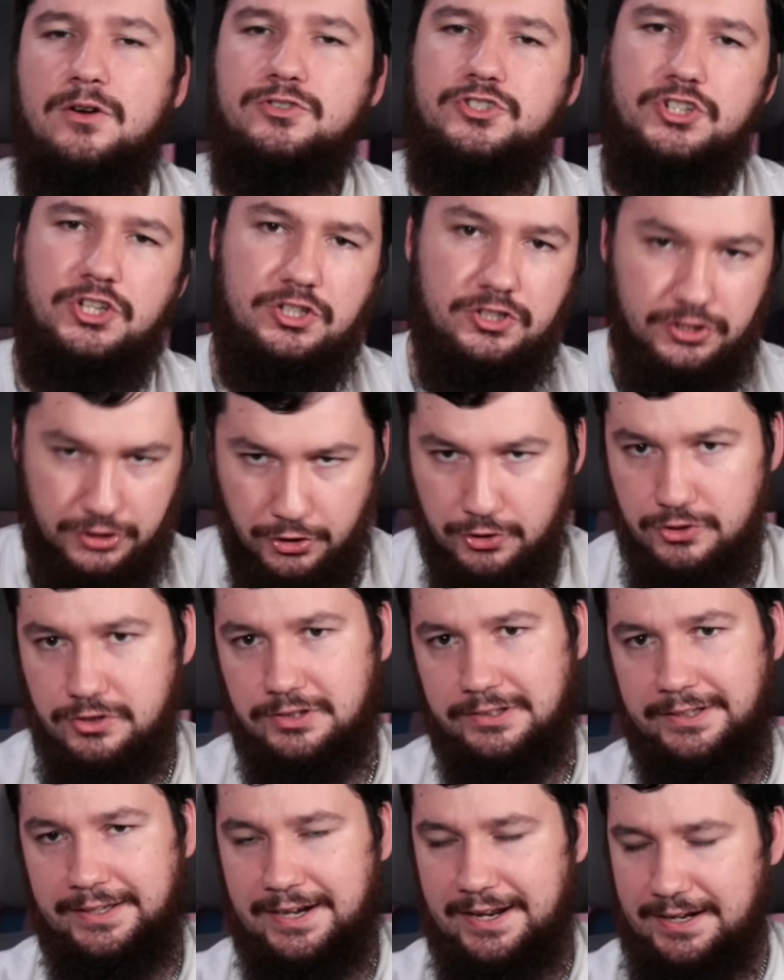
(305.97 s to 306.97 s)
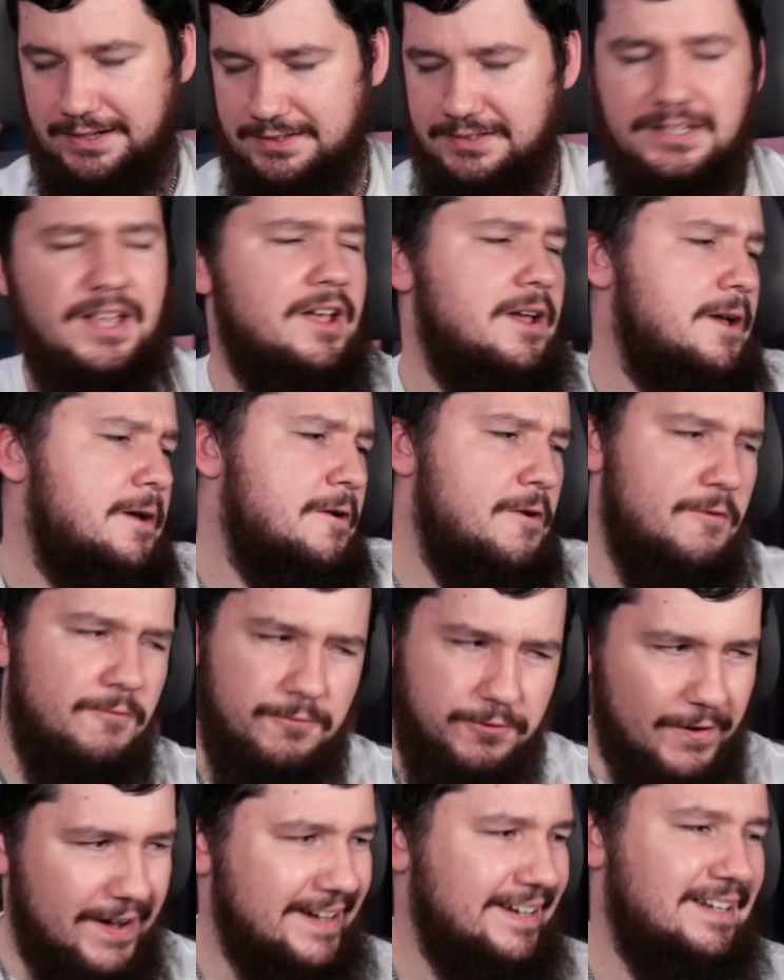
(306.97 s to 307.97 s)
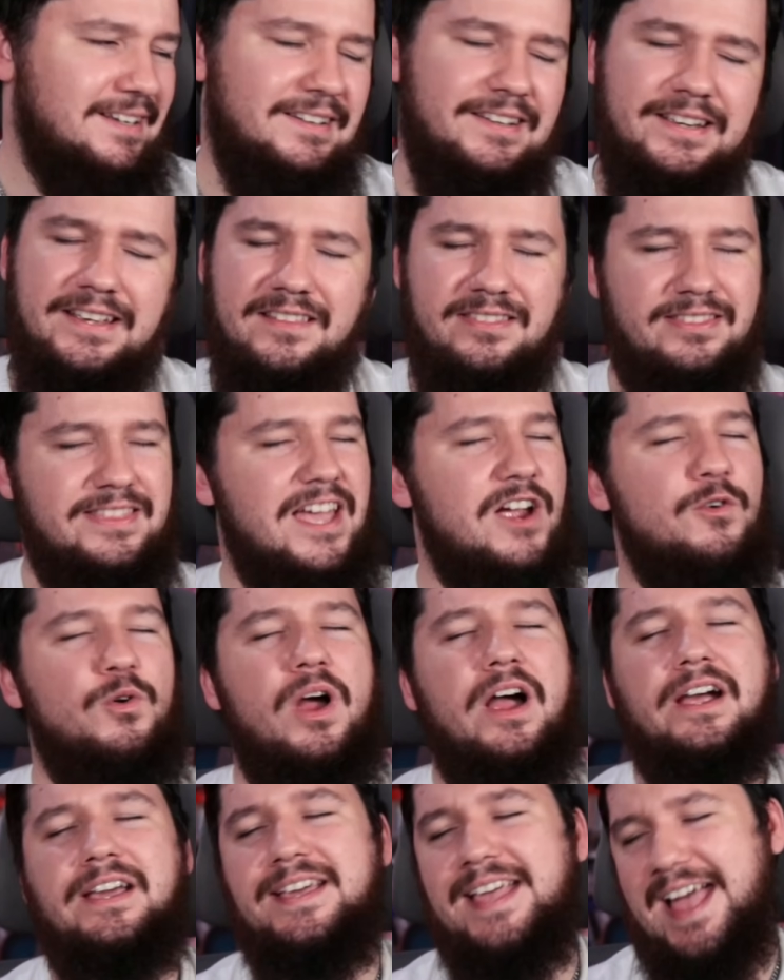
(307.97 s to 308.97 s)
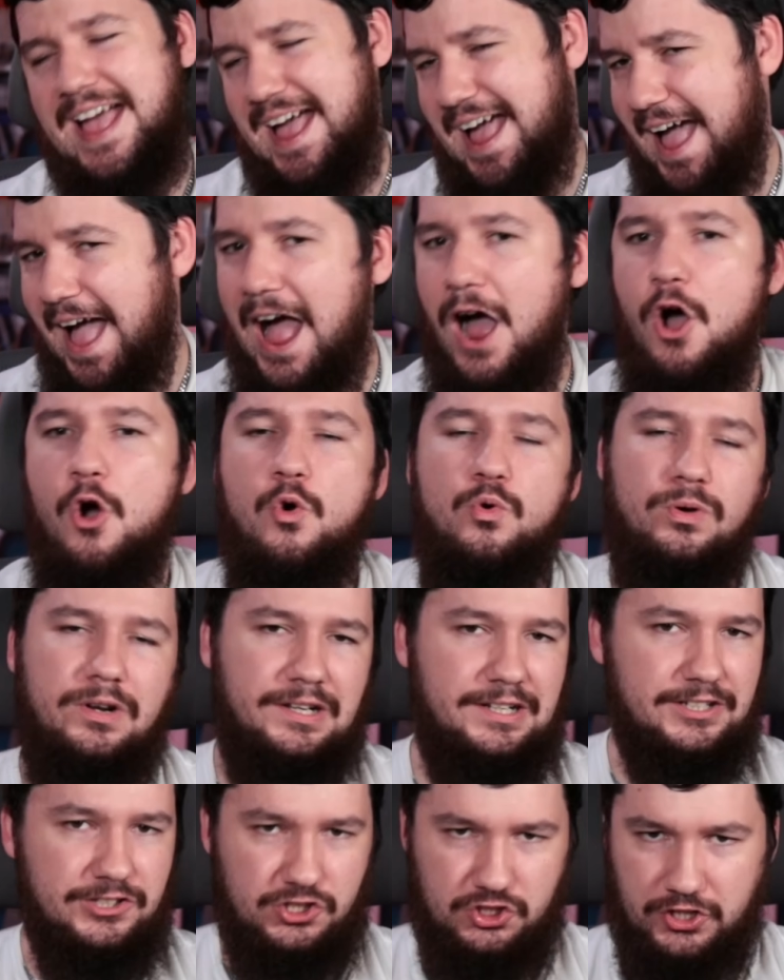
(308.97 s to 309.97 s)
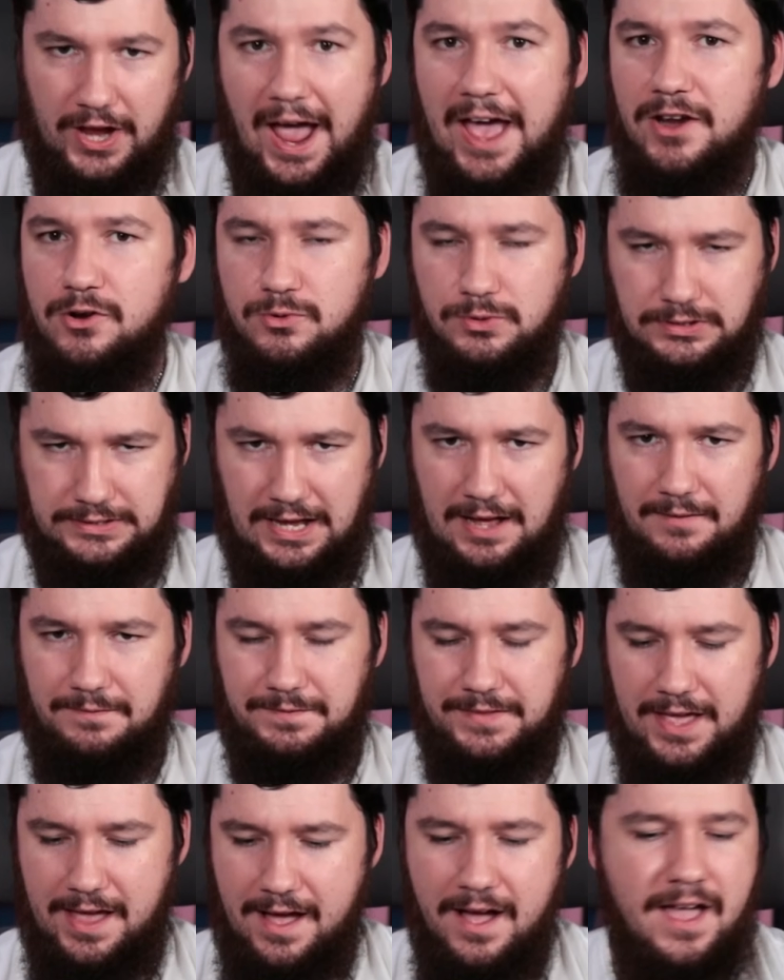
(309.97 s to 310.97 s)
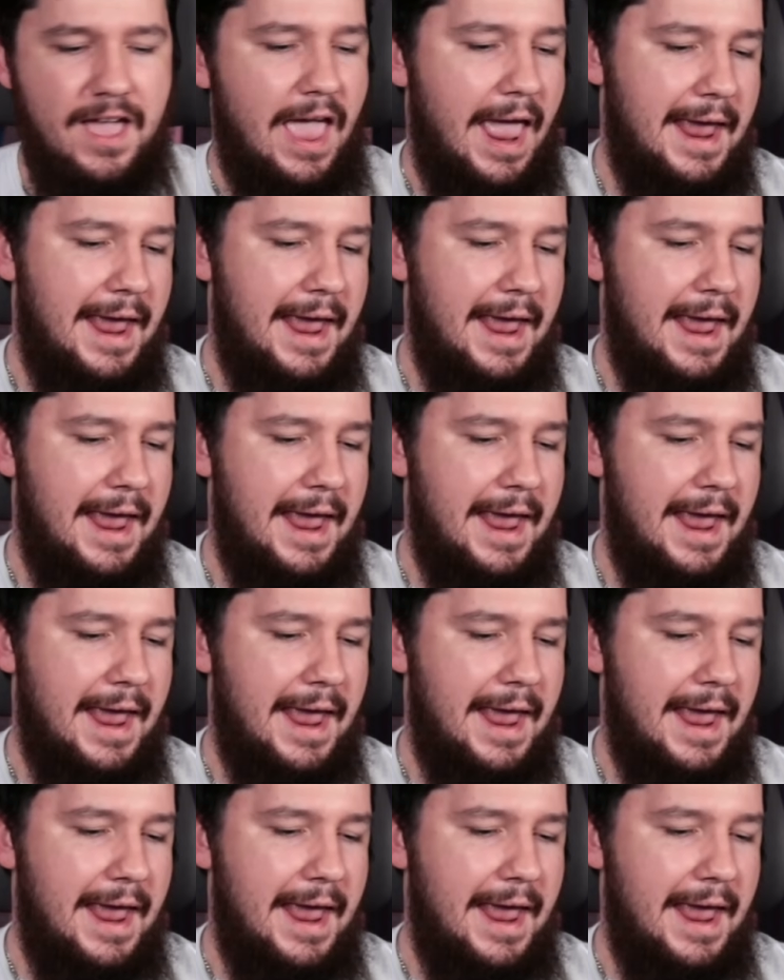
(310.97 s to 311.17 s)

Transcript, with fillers: to use Linux, Frankly, there are countless channels out there,